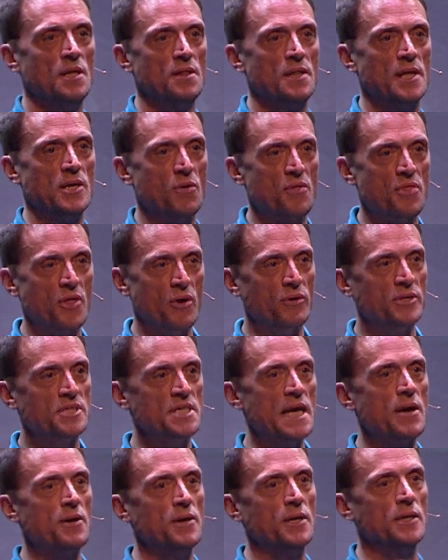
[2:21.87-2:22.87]
than
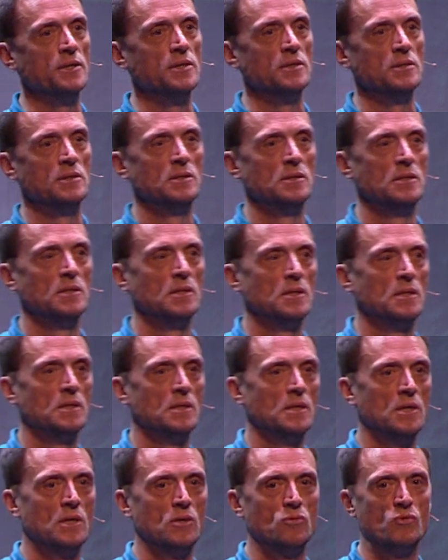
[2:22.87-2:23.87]
authoritarian
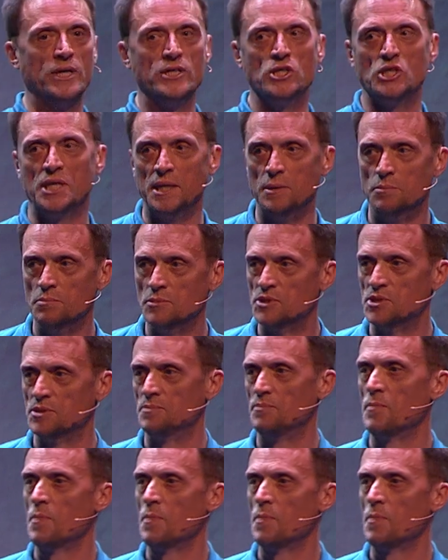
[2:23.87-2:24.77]
regimes.